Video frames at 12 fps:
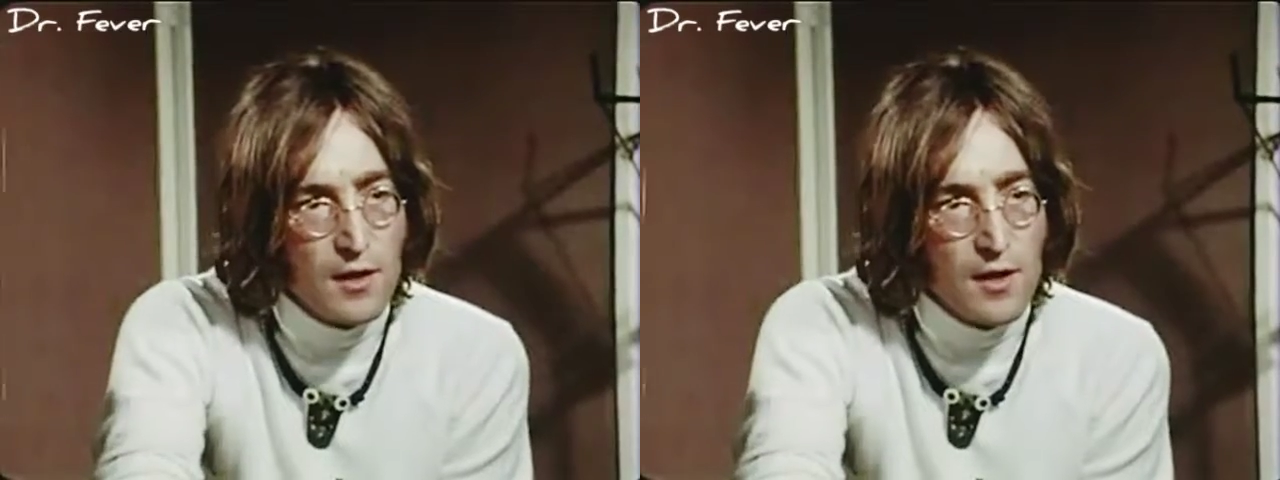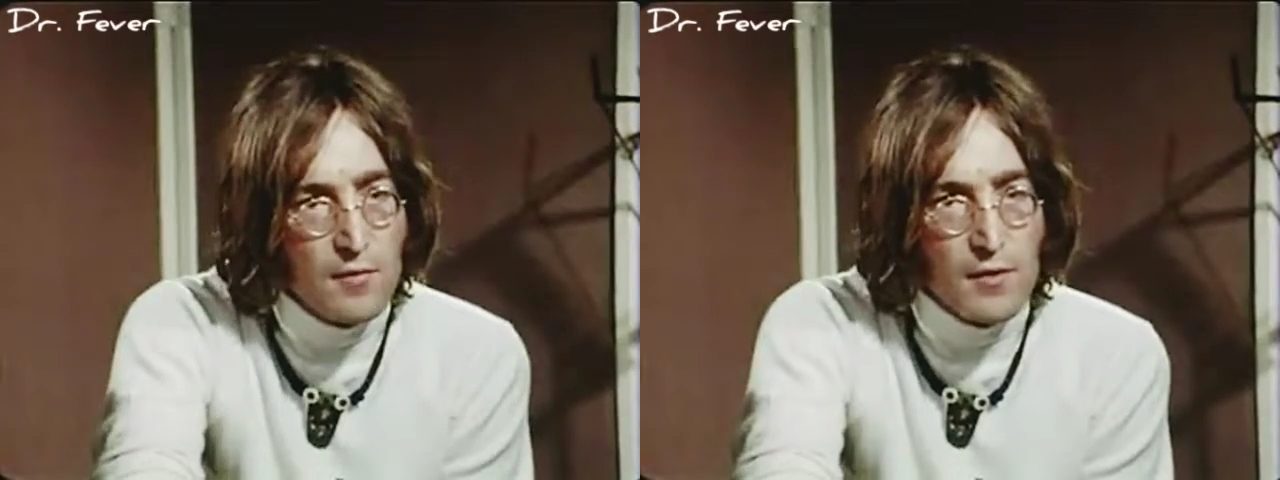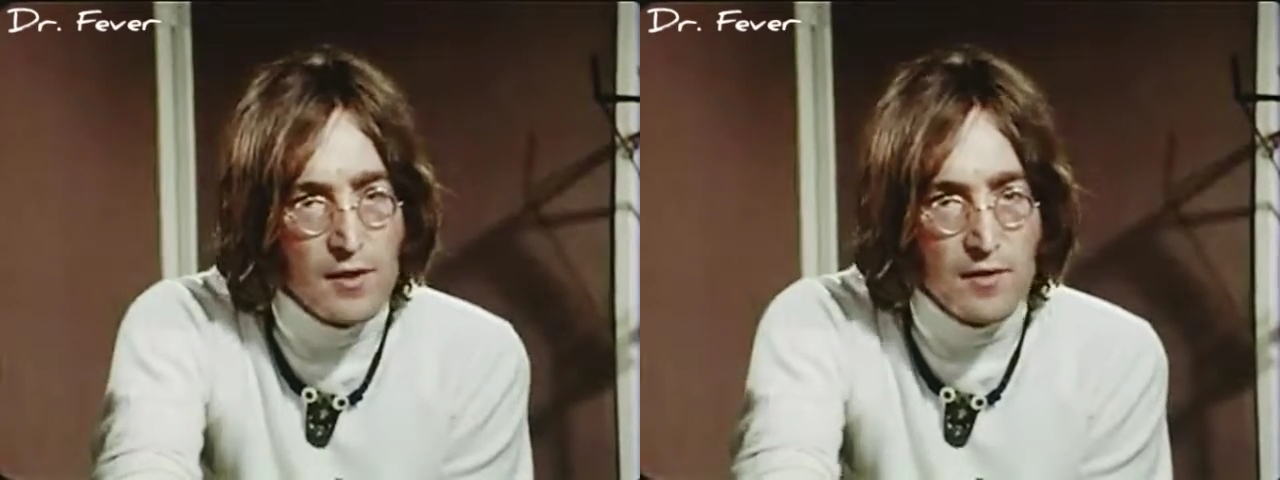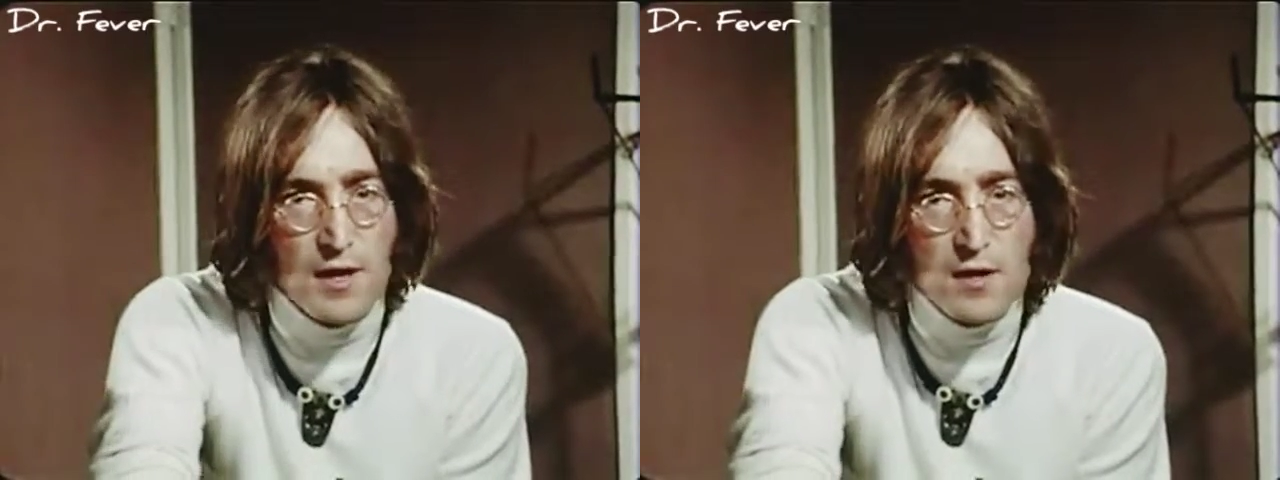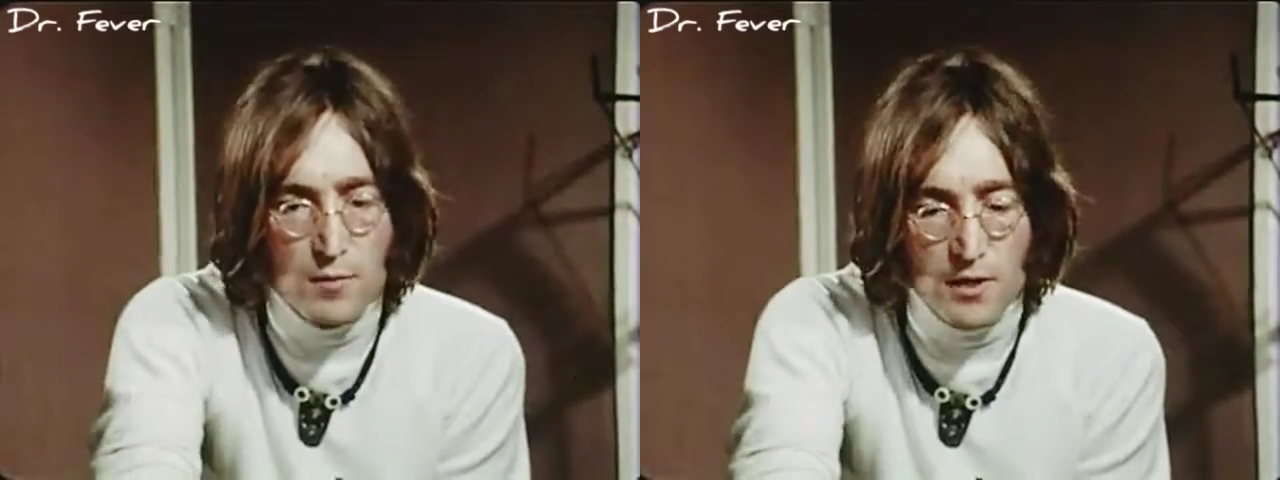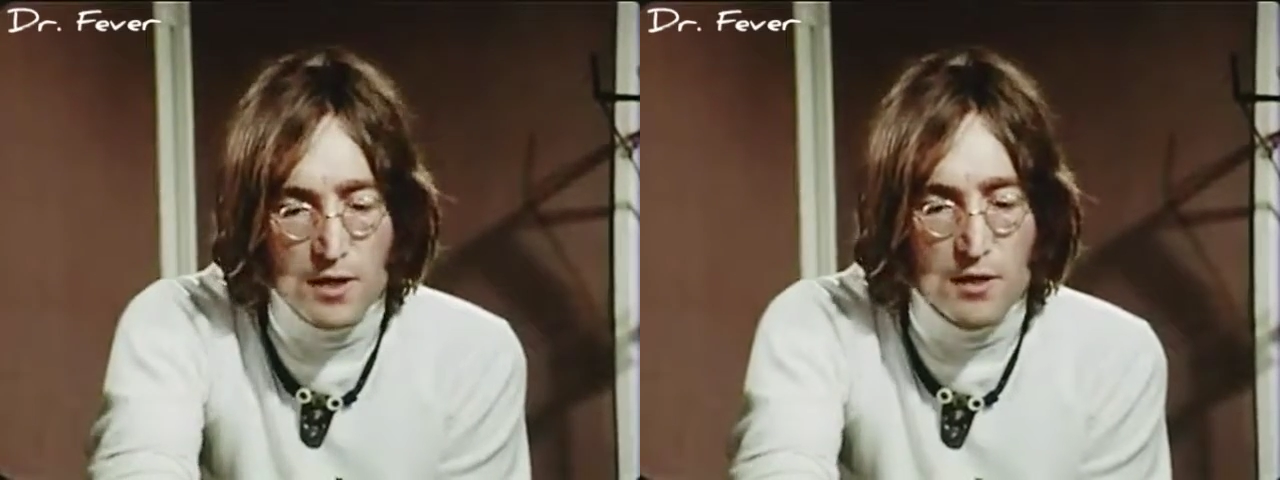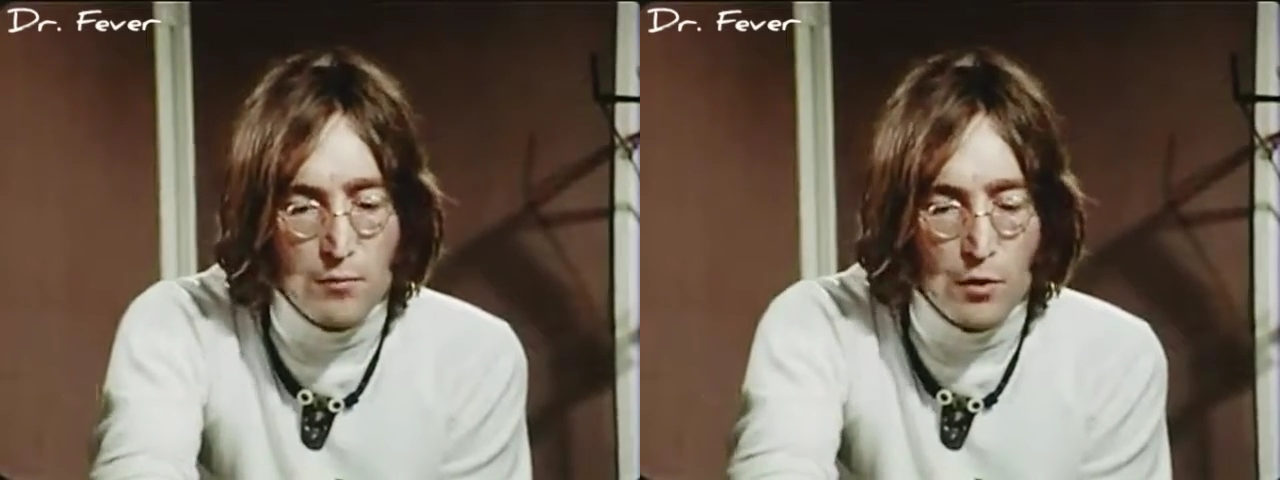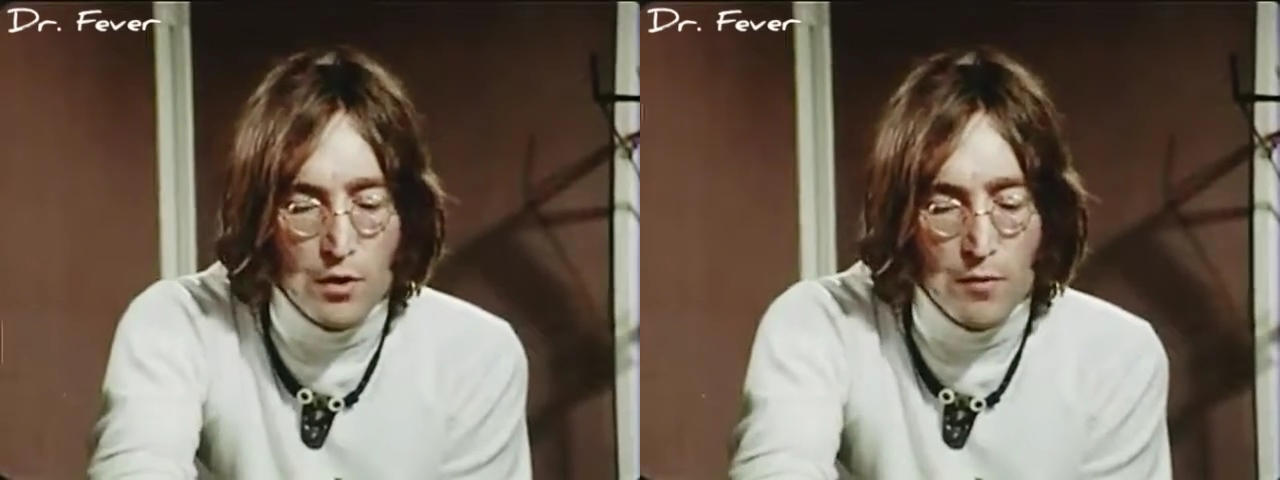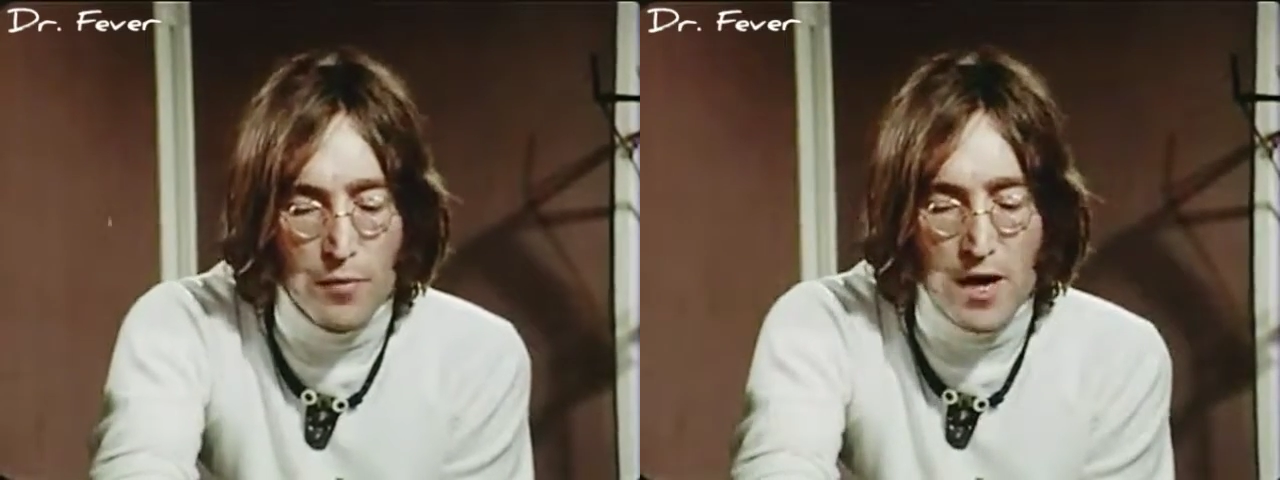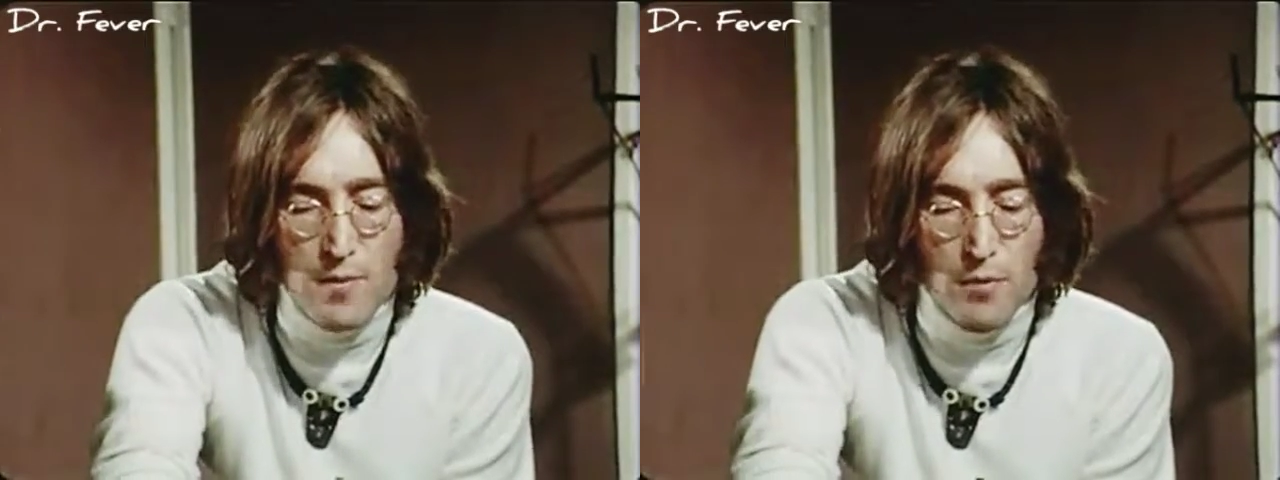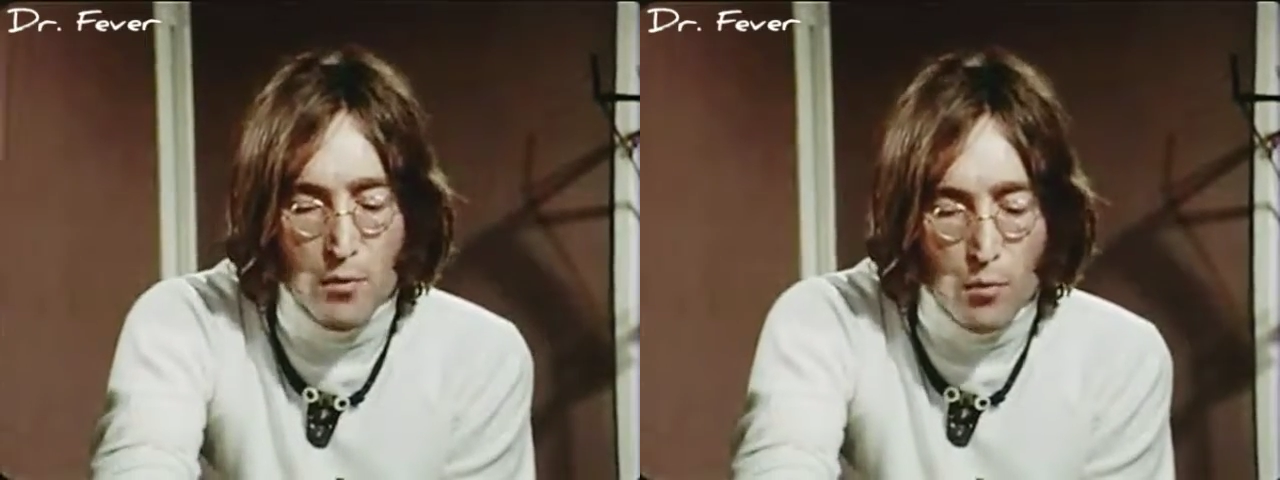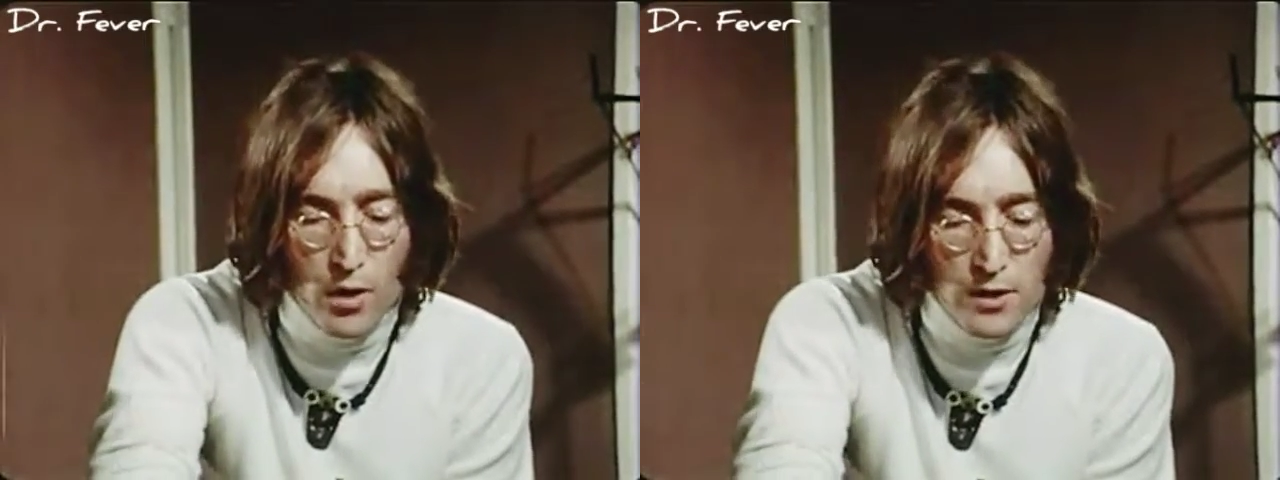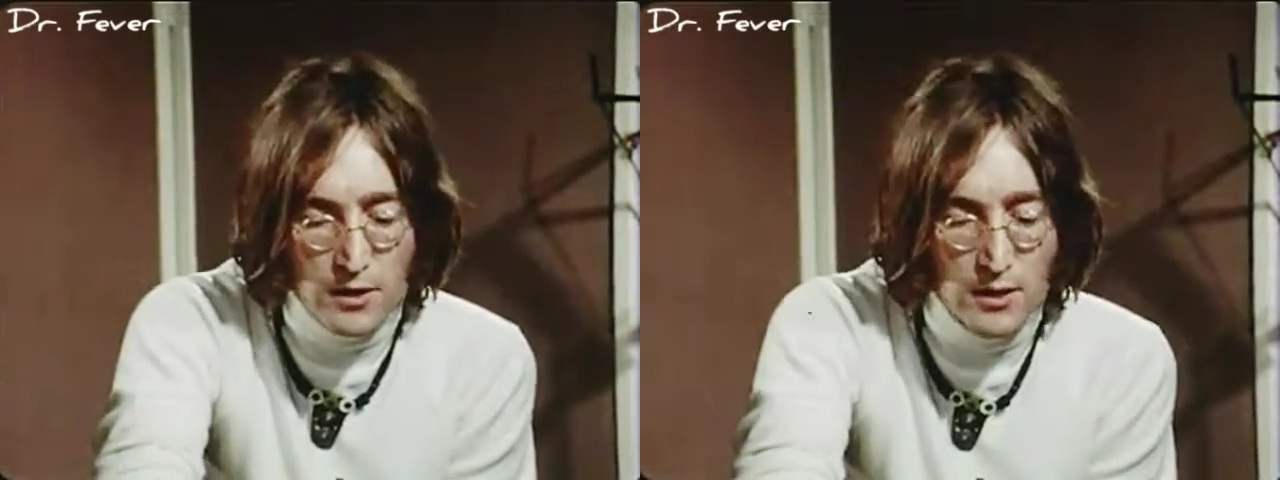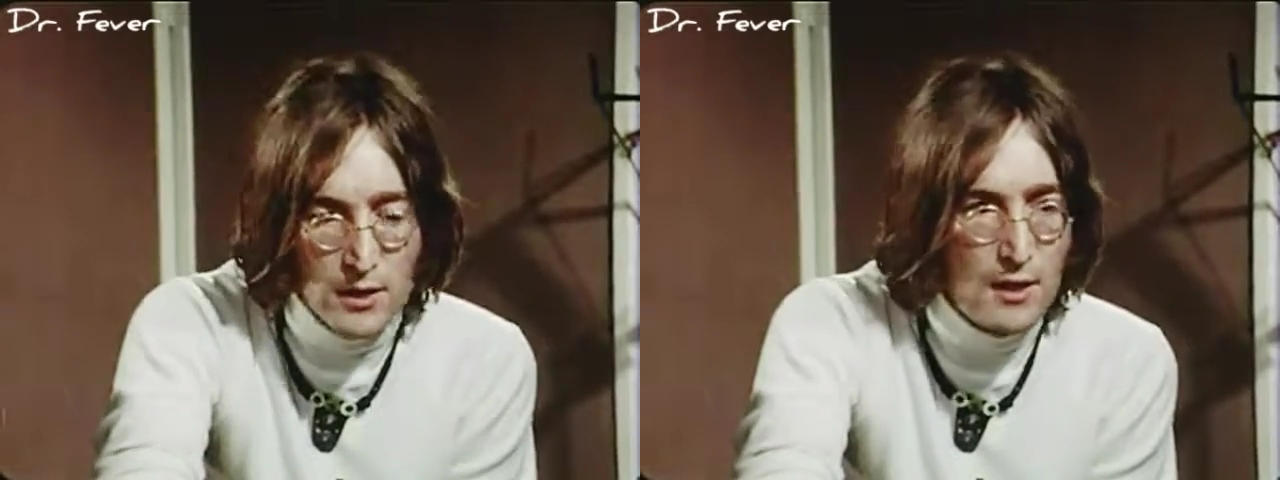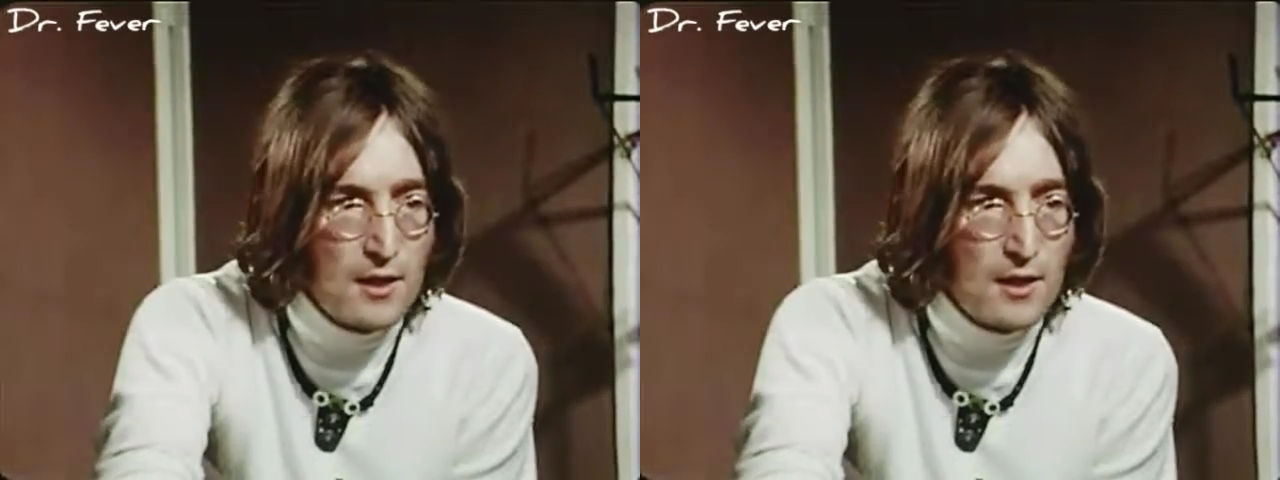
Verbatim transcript: If, if anybody can put on paper what